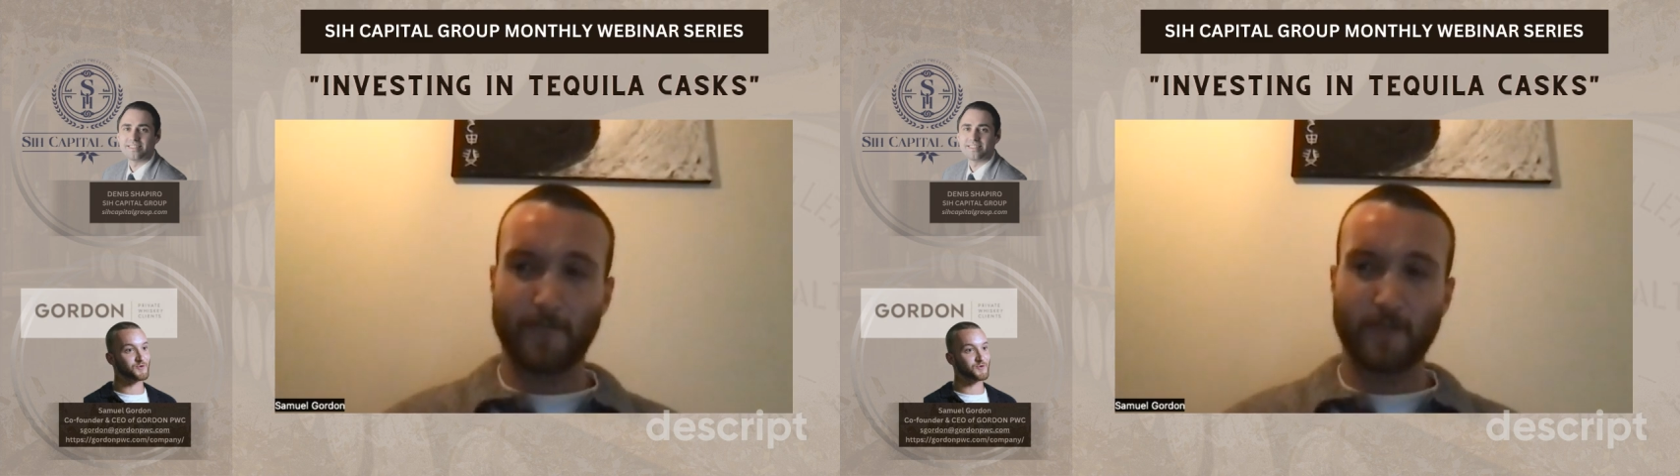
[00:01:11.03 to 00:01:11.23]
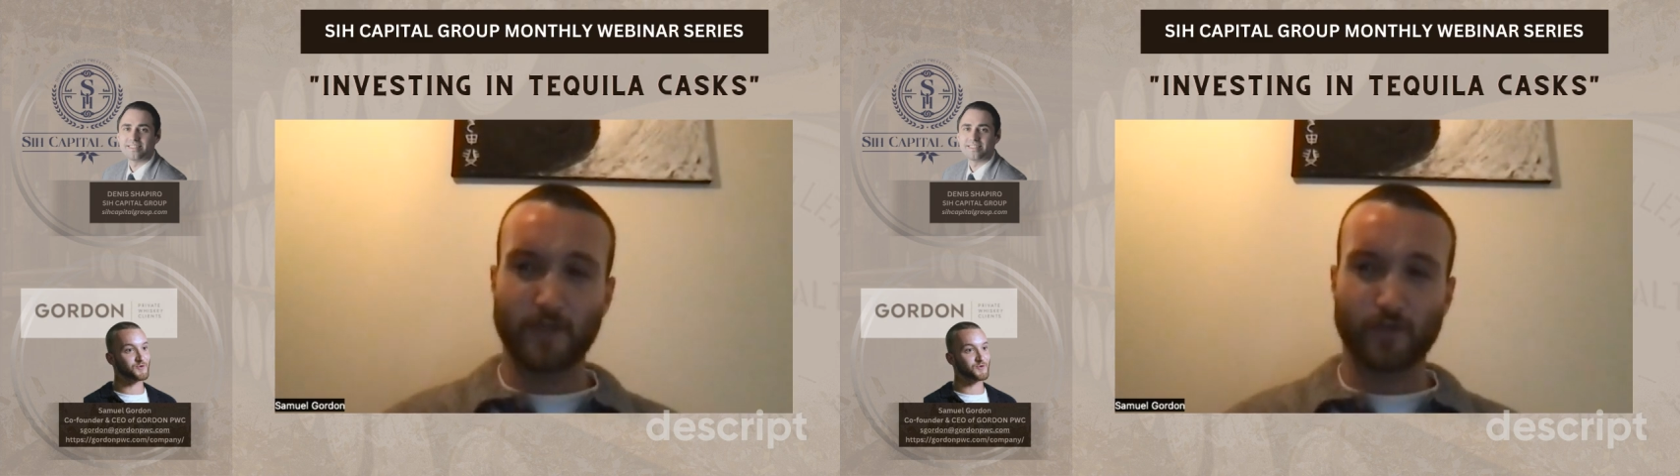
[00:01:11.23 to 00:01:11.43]

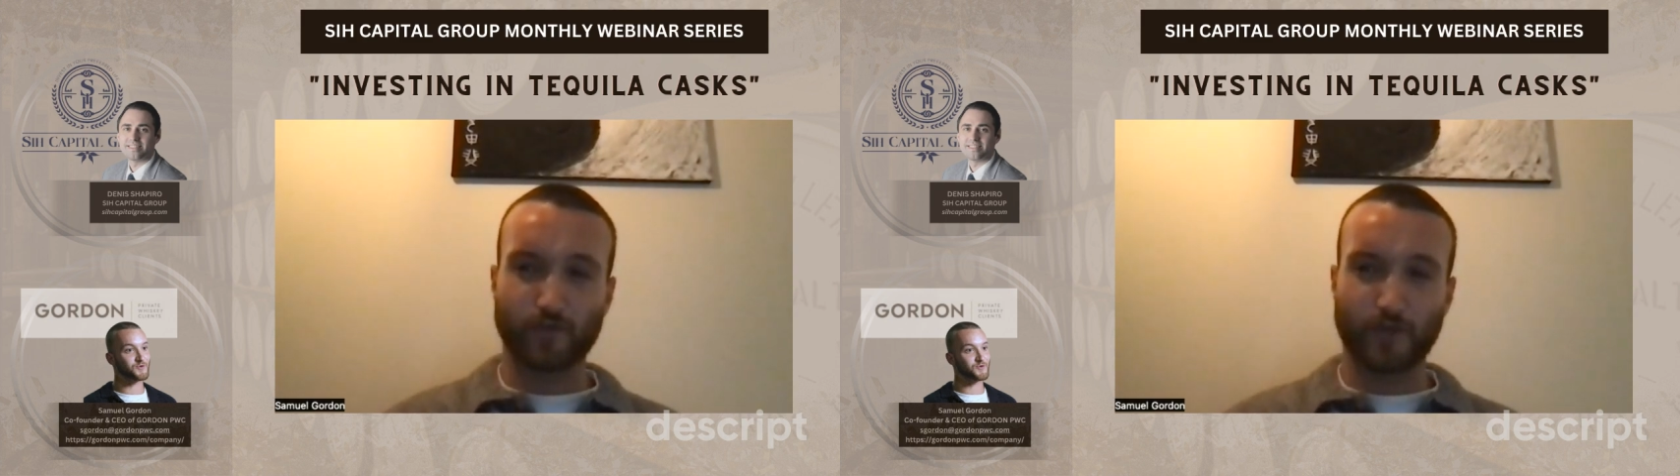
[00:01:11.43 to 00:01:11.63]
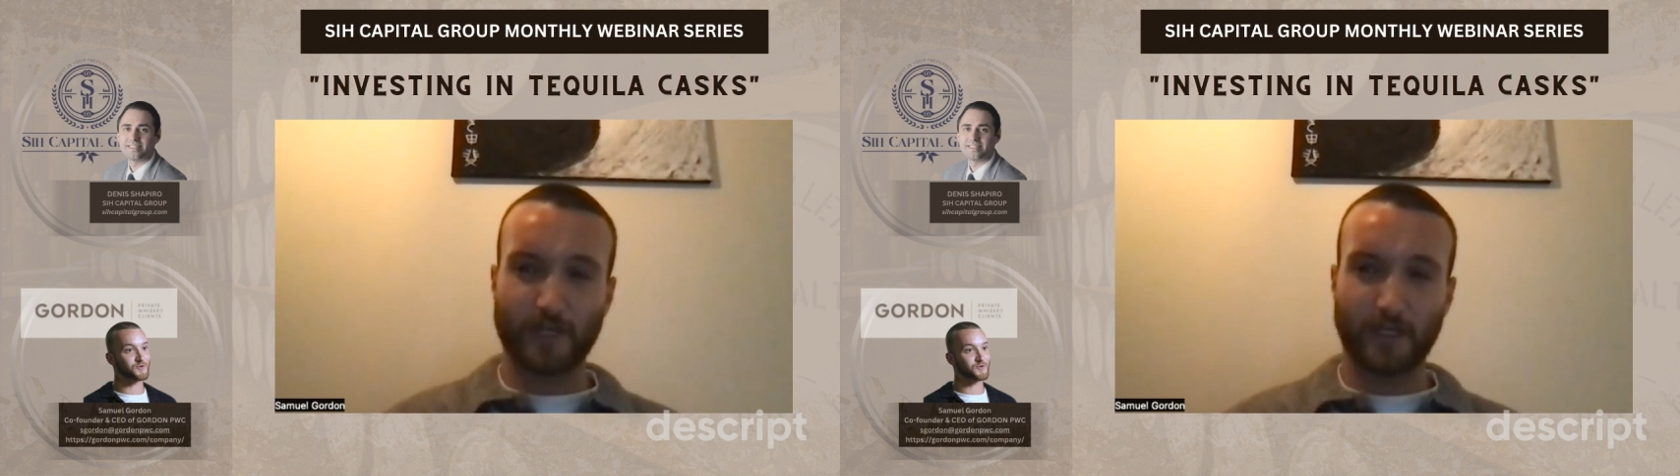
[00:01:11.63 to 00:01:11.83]
you're
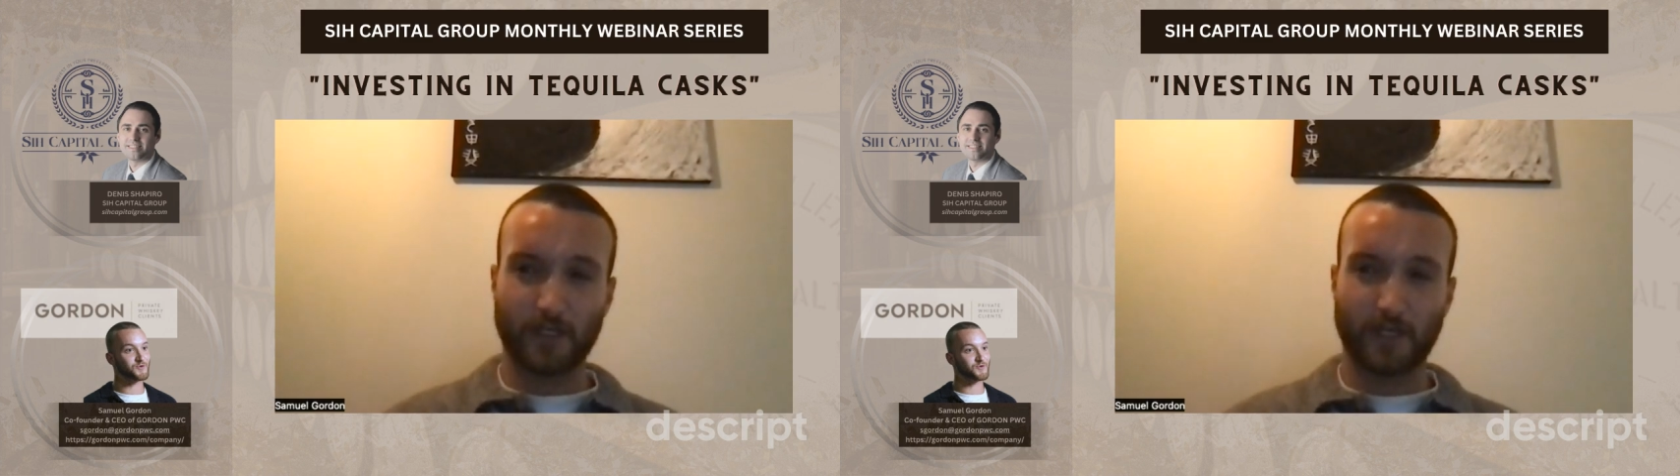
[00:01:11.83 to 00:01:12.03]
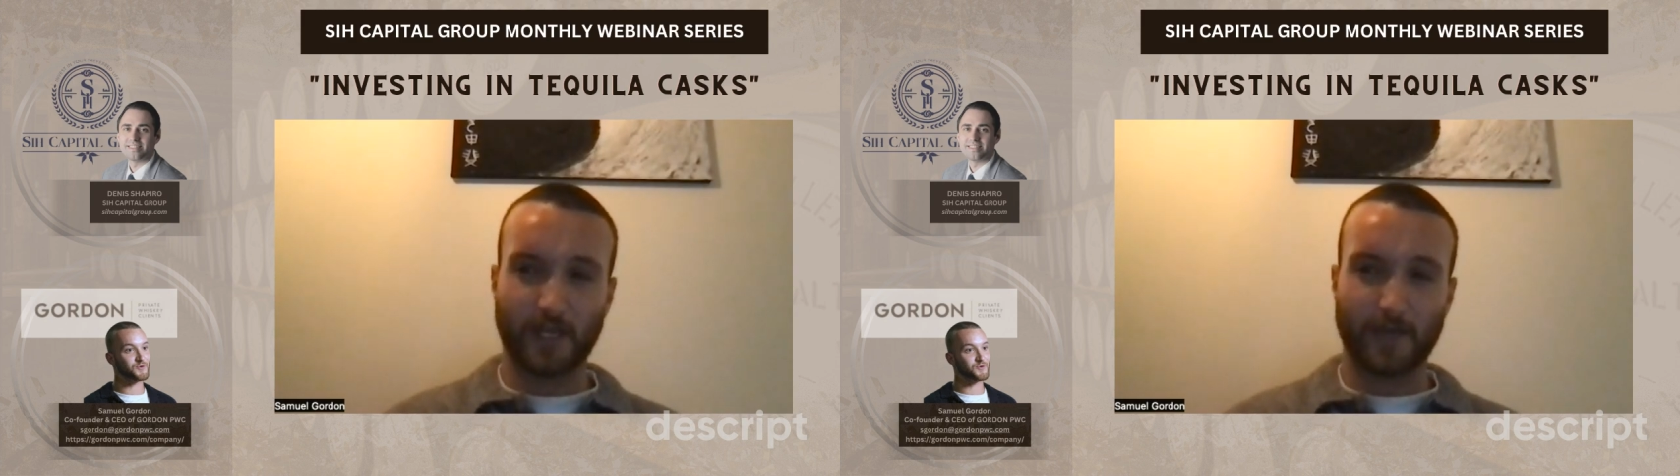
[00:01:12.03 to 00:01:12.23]
really
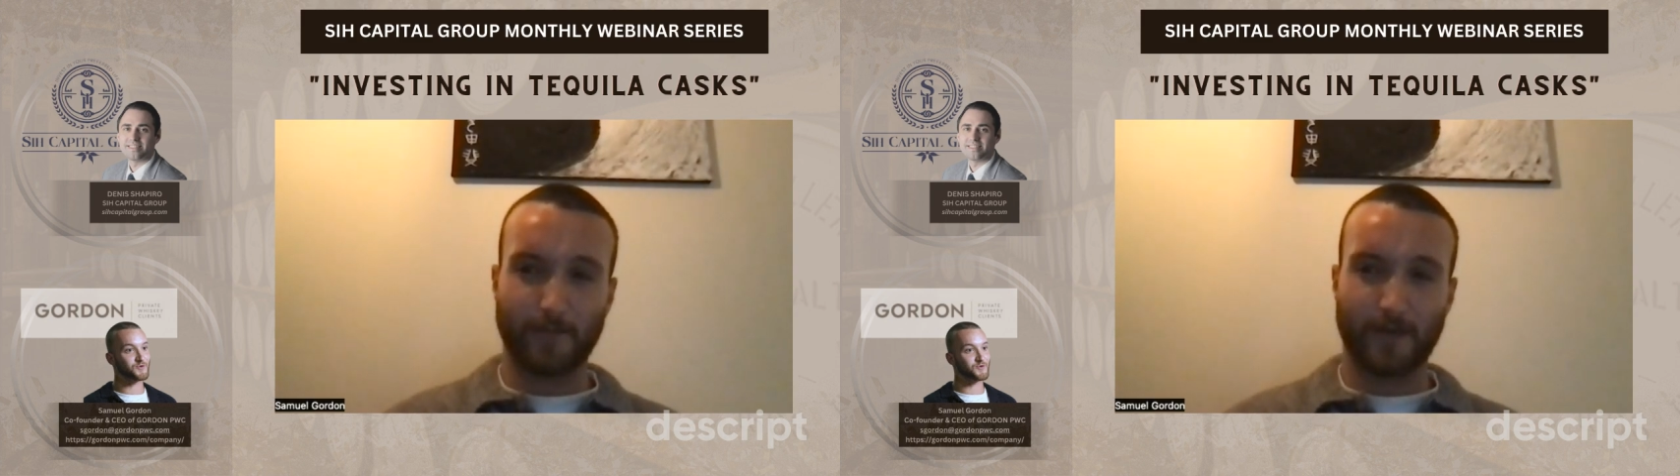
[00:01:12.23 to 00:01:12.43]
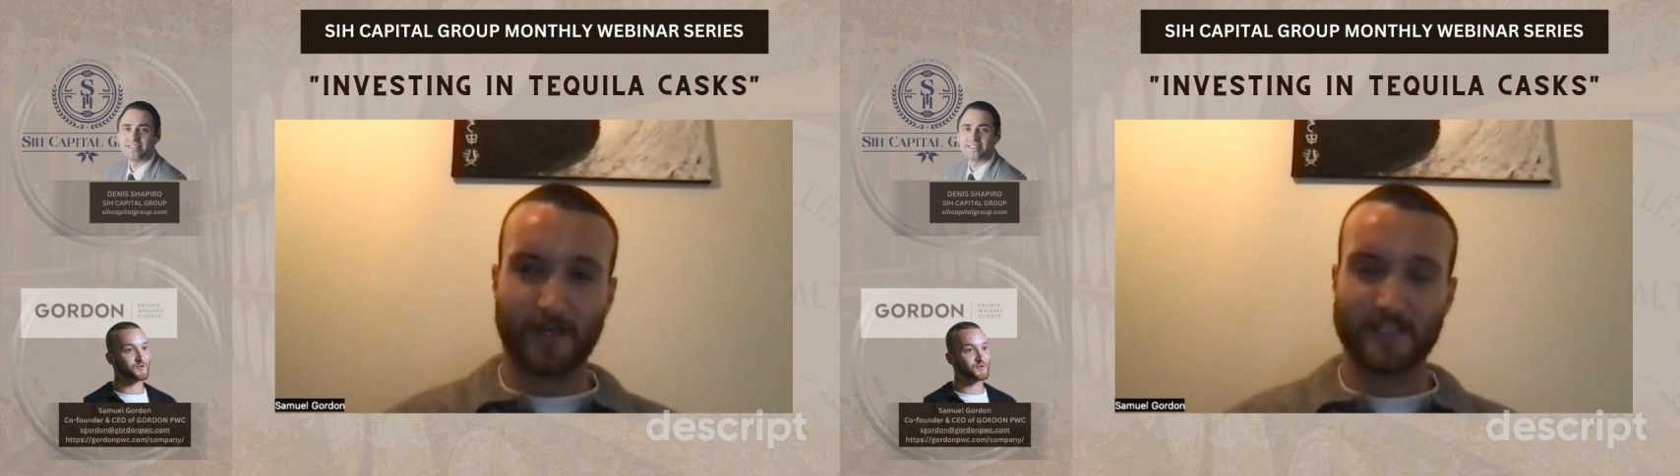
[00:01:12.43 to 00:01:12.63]
looking at a
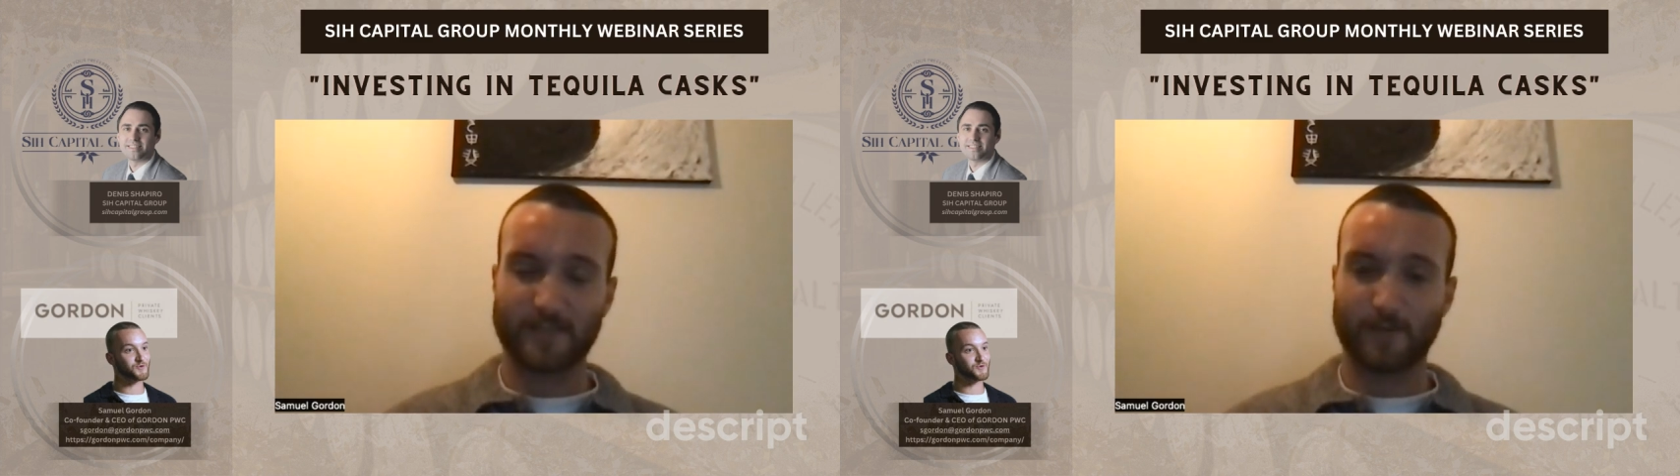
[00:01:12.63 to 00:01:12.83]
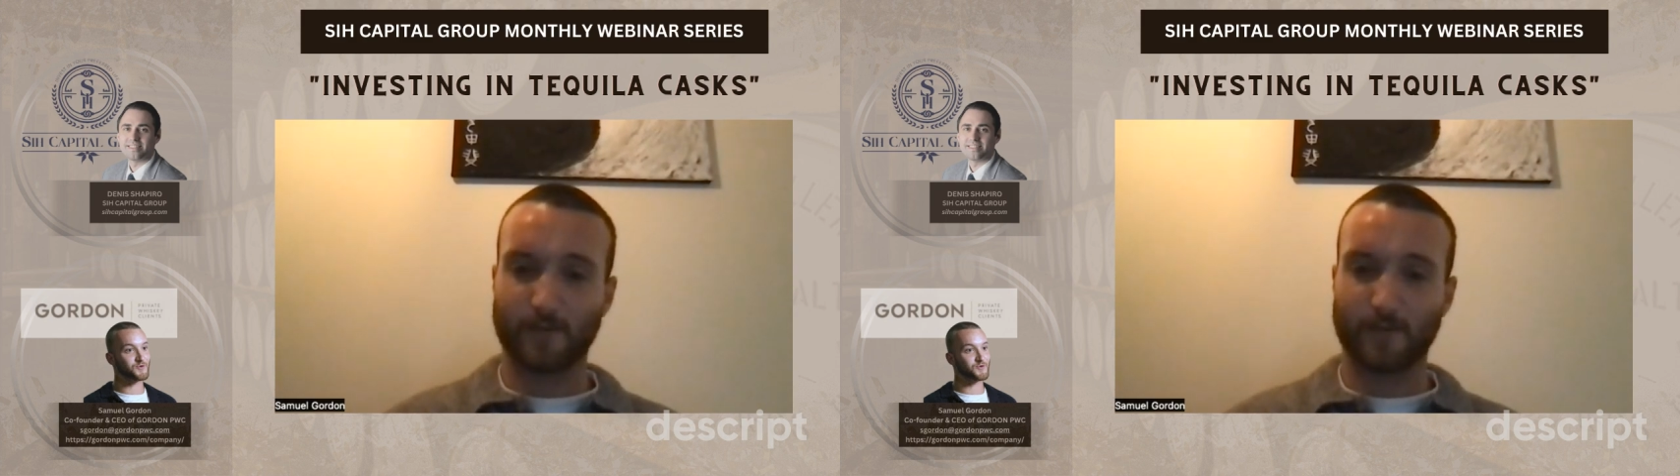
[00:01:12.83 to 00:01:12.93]
maximum